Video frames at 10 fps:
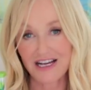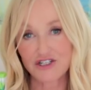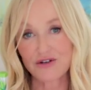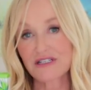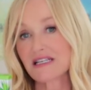
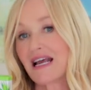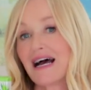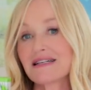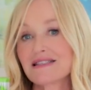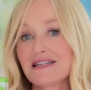hydroxy
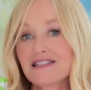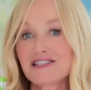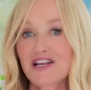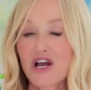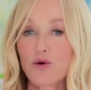
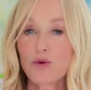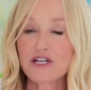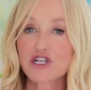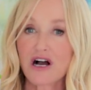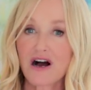acids,
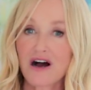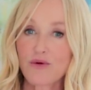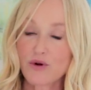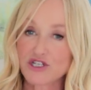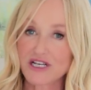which are
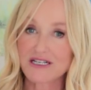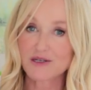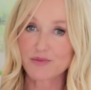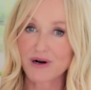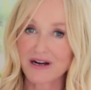which is
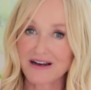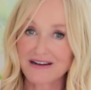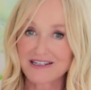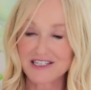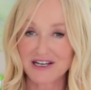a
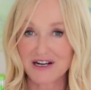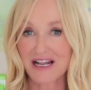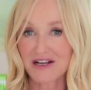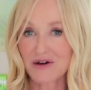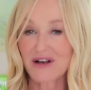product, a
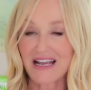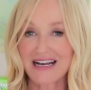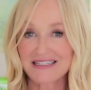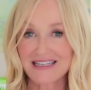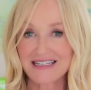glycolic
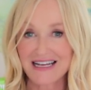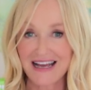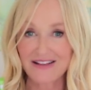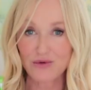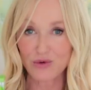acid,
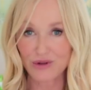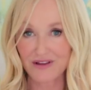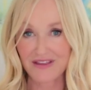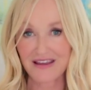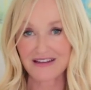and all
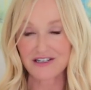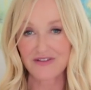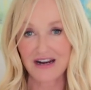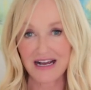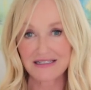of the
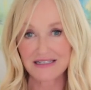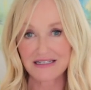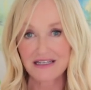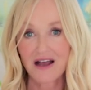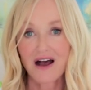different
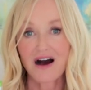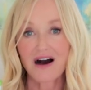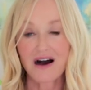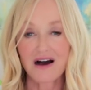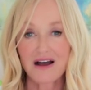acids
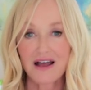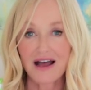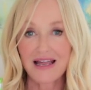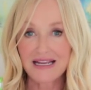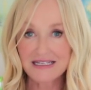are
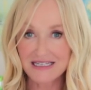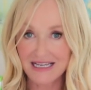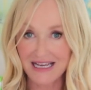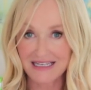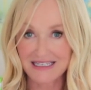
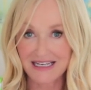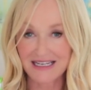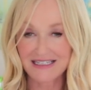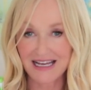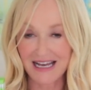
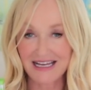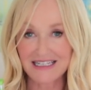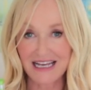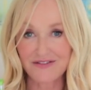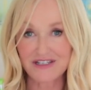indicated
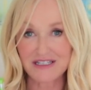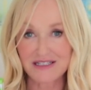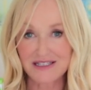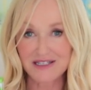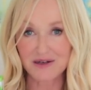and
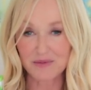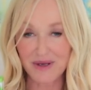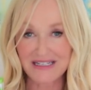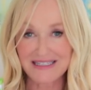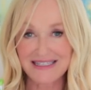
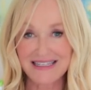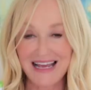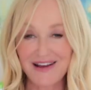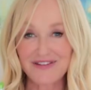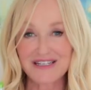evidence-based
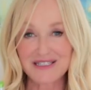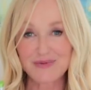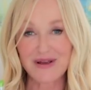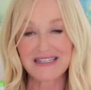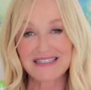
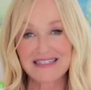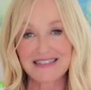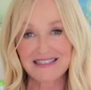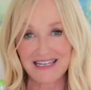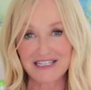
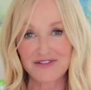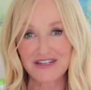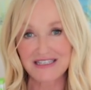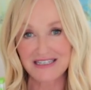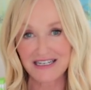evidence-based
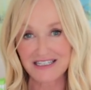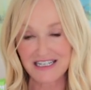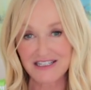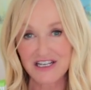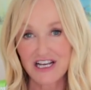scientific
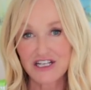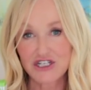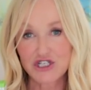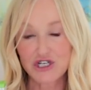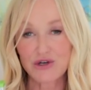studies
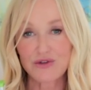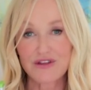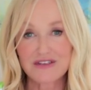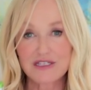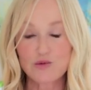to show
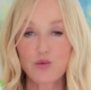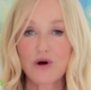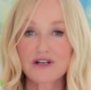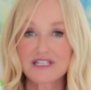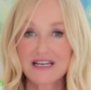that this is
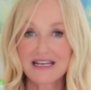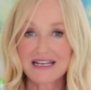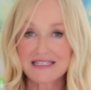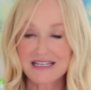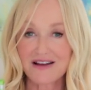what
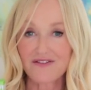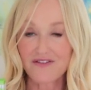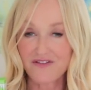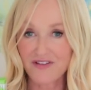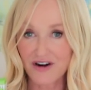is
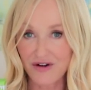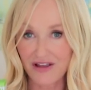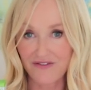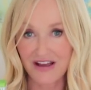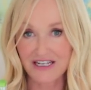very
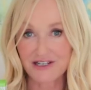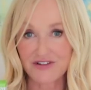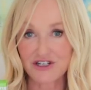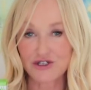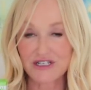
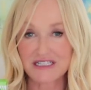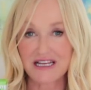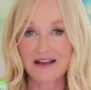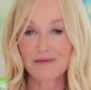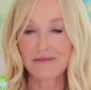effective in
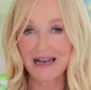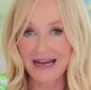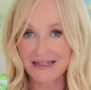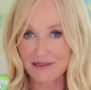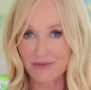treating
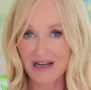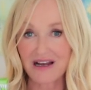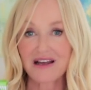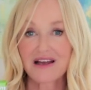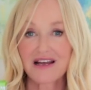
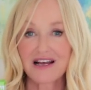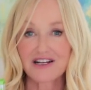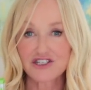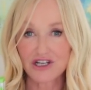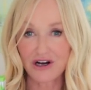melasma,
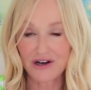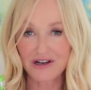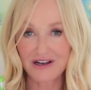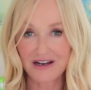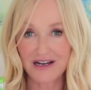
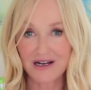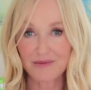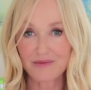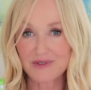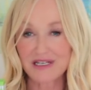dark
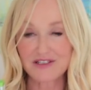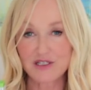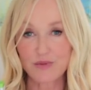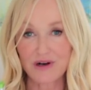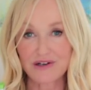um,
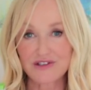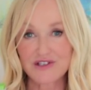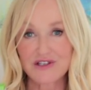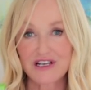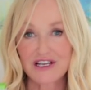
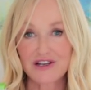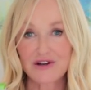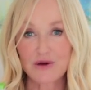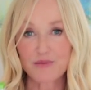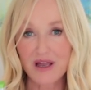sunspots, you
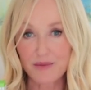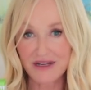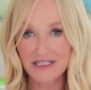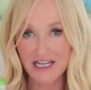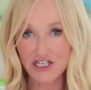know,
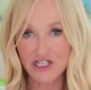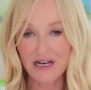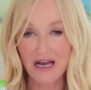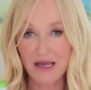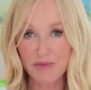
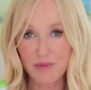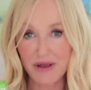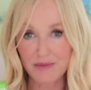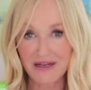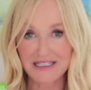pigmentation,
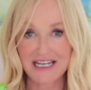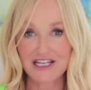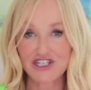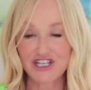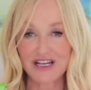
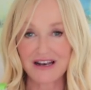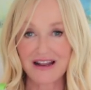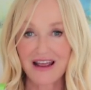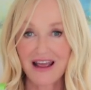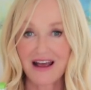
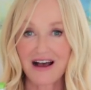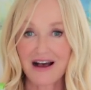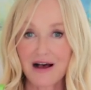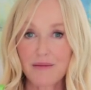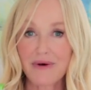hyperpigmentation,
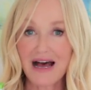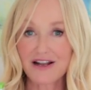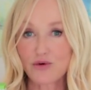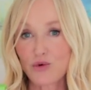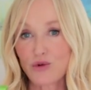um,
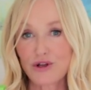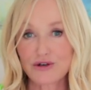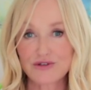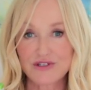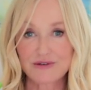and all
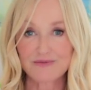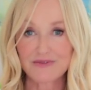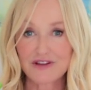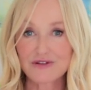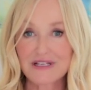those
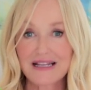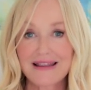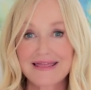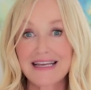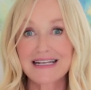those
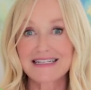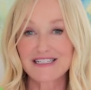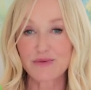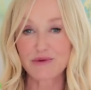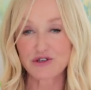things
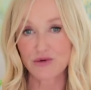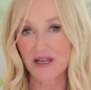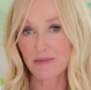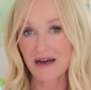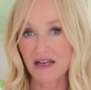that we were
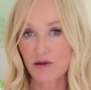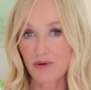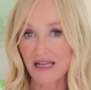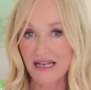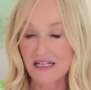talking about at the
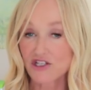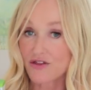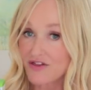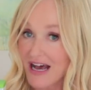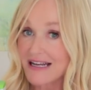beginning. So
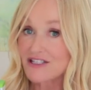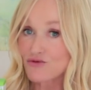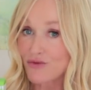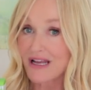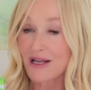that's
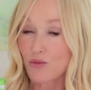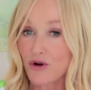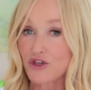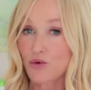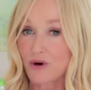really
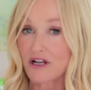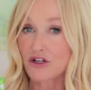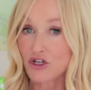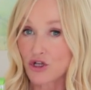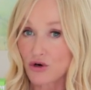what you want
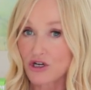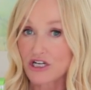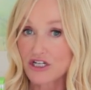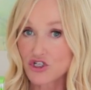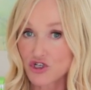to look
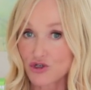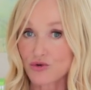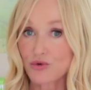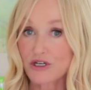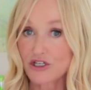
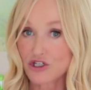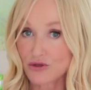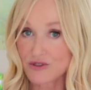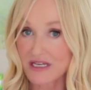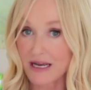to
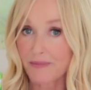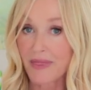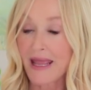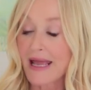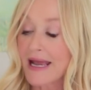using.
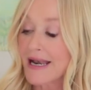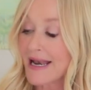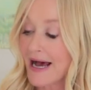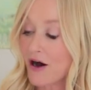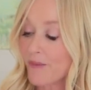
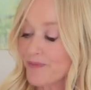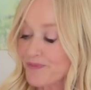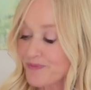Now,